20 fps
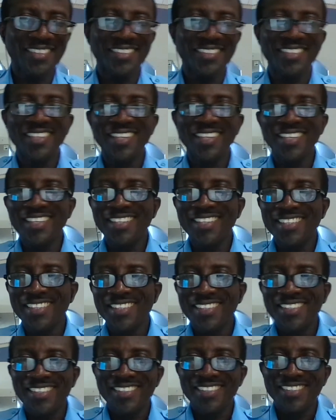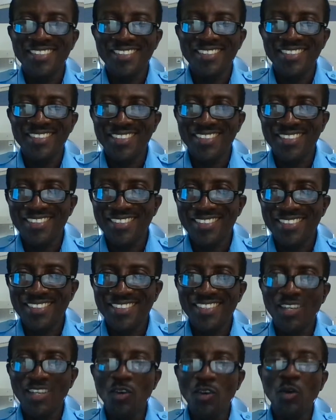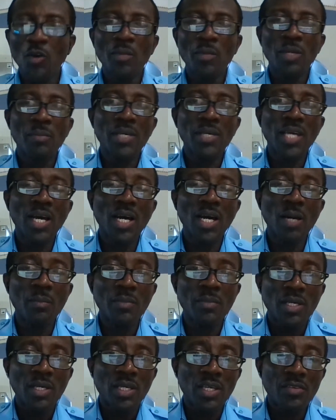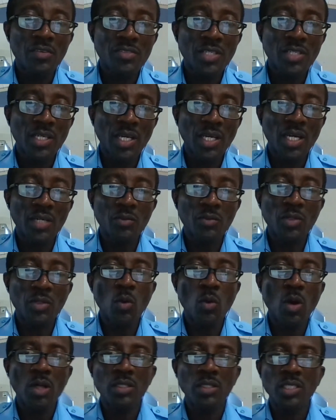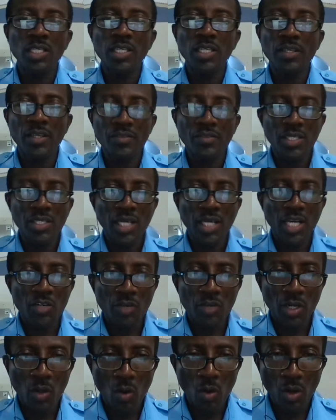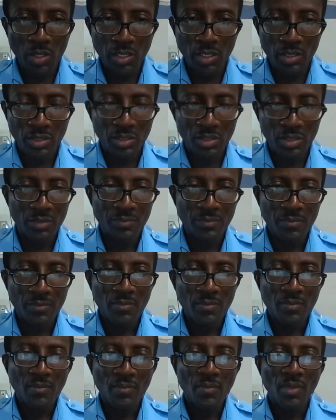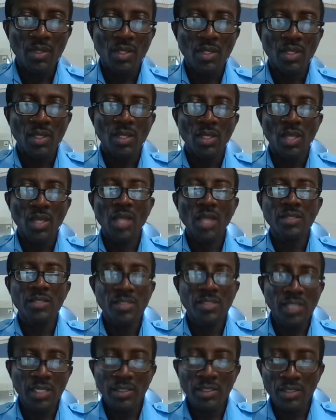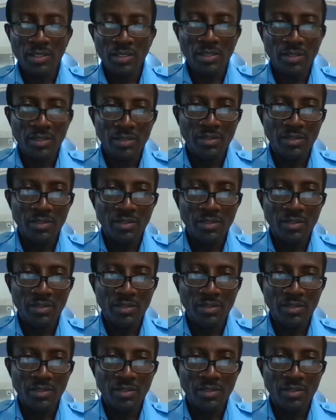It's okay. I hope she doesn't mind. If she can record it and send it,